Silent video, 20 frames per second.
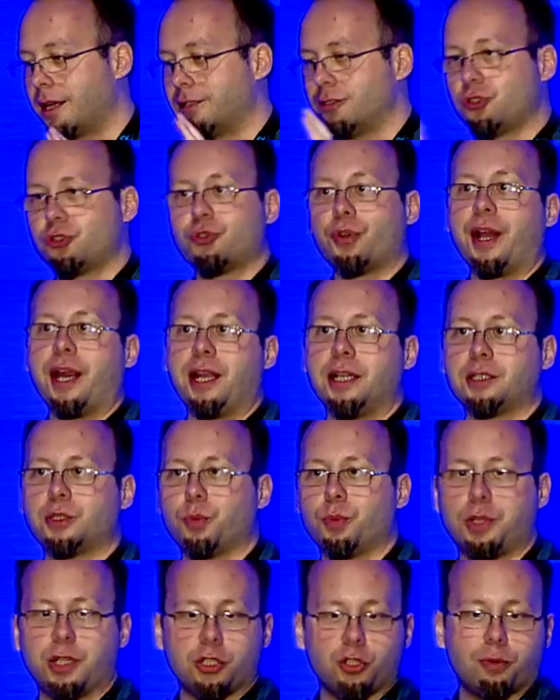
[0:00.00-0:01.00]
constraints
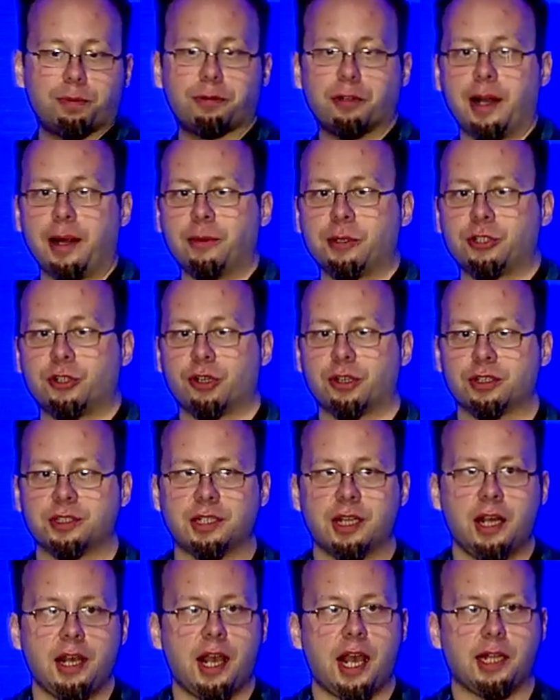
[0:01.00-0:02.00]
with the new parameters.
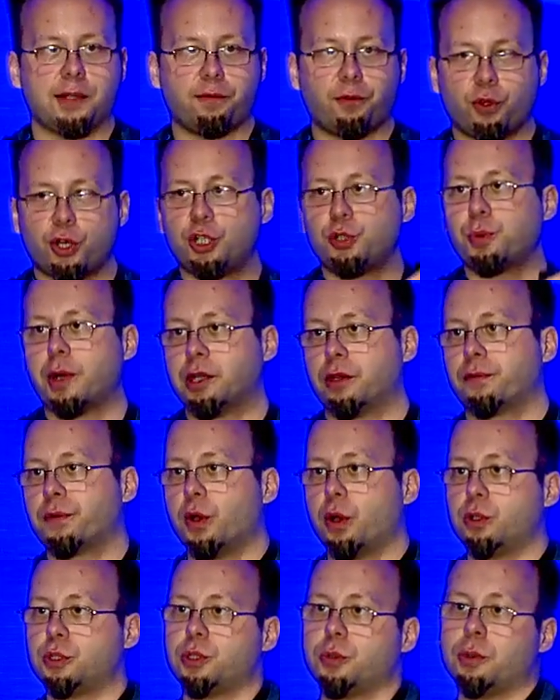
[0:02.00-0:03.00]
And for each one of
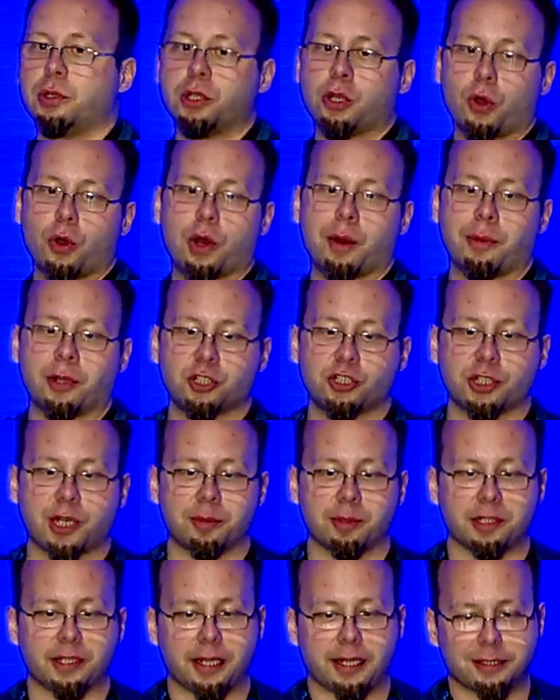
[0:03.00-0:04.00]
those, you will know how much time
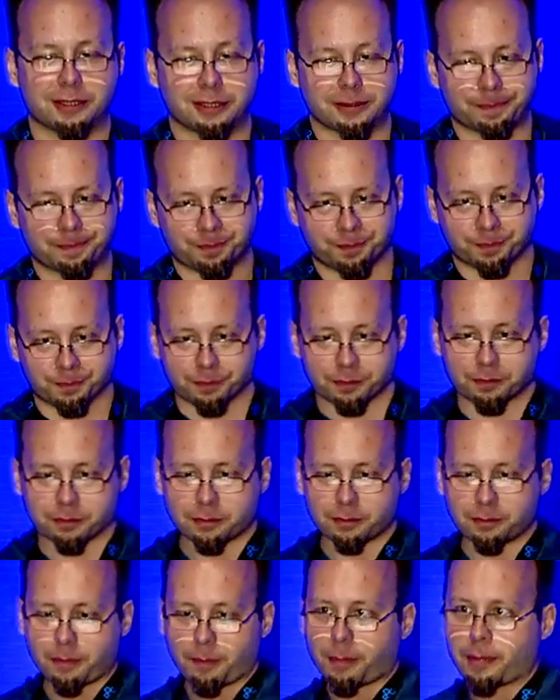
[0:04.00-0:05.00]
it takes.
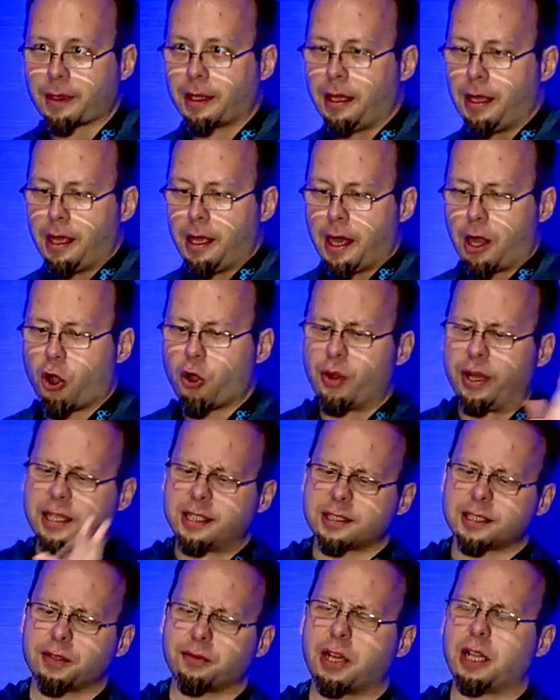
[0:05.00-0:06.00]
Oh, and
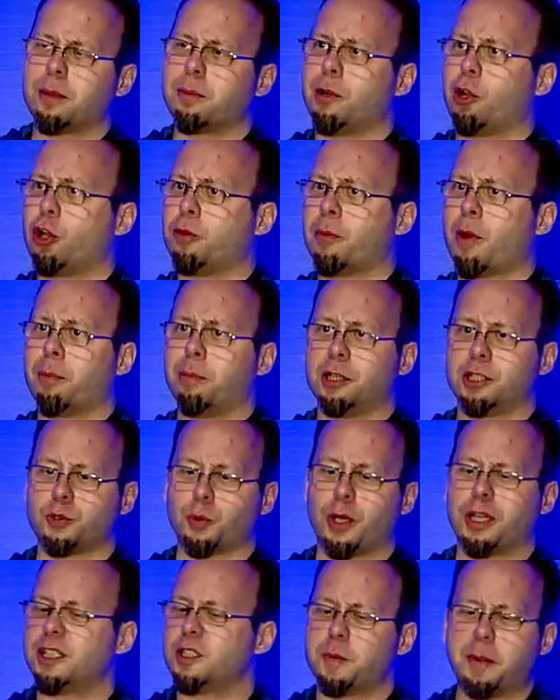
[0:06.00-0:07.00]
it's available on mobile as
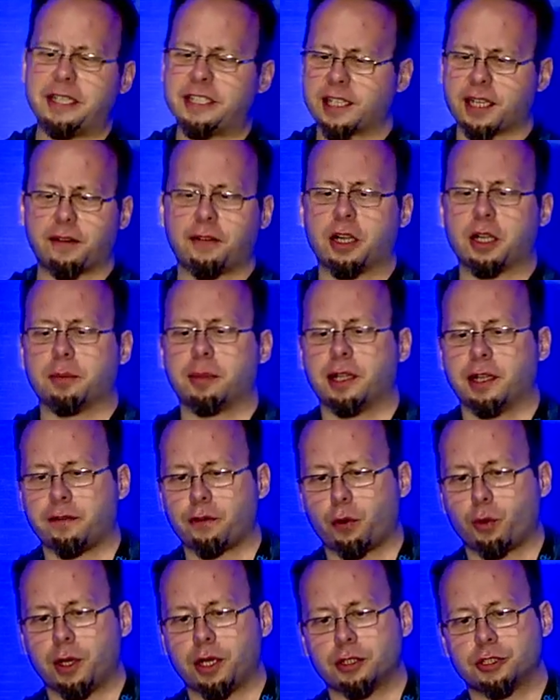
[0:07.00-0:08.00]
well. It's basically available
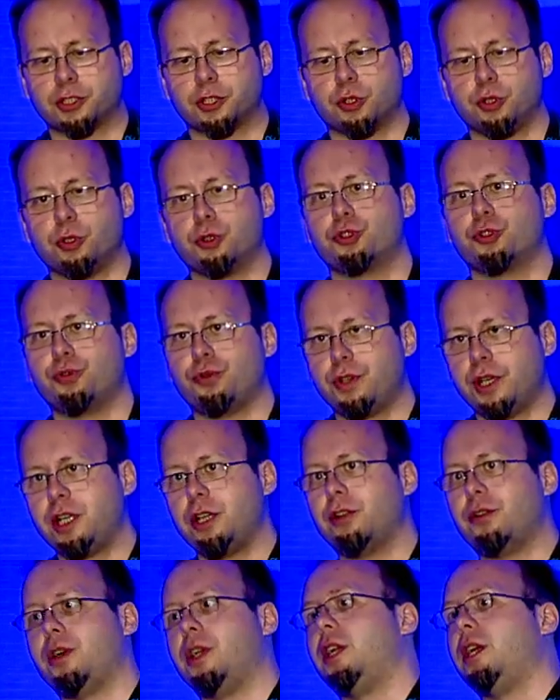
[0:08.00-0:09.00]
everywhere. So you should
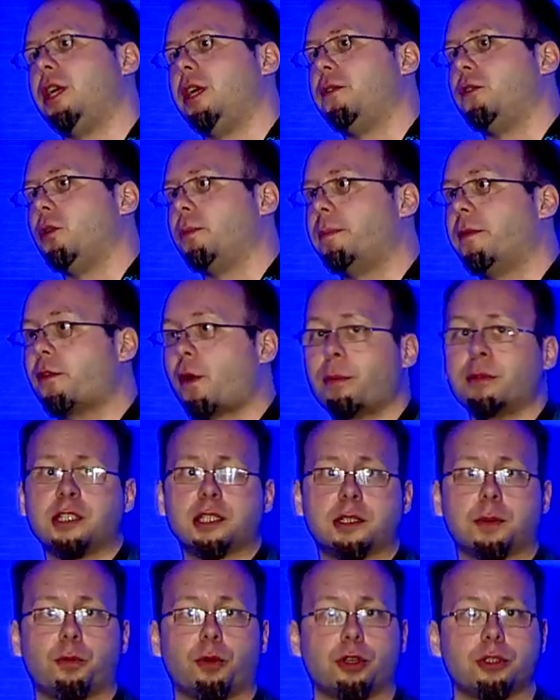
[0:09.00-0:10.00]
really, if performance
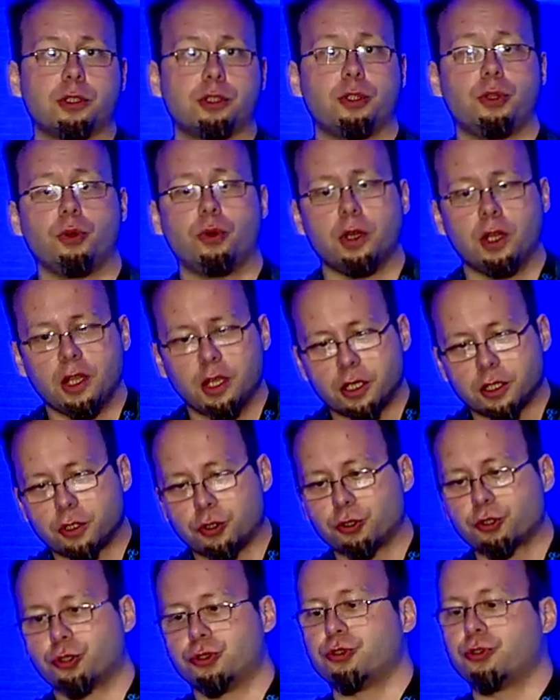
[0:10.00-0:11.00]
is important to you, you
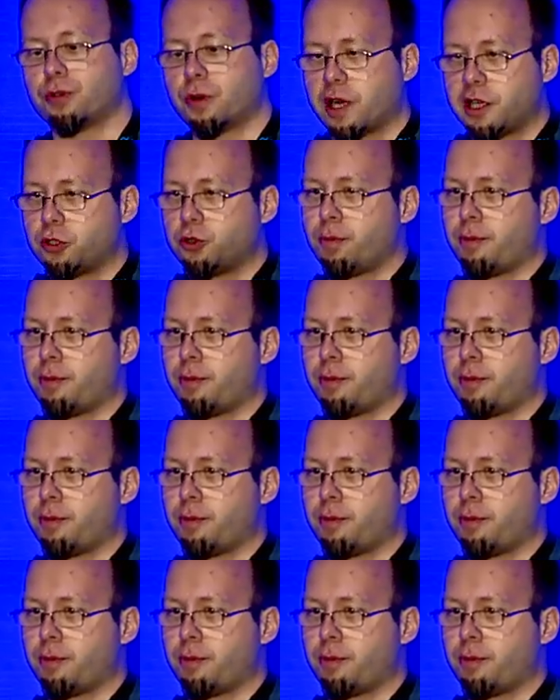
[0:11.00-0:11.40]
should try to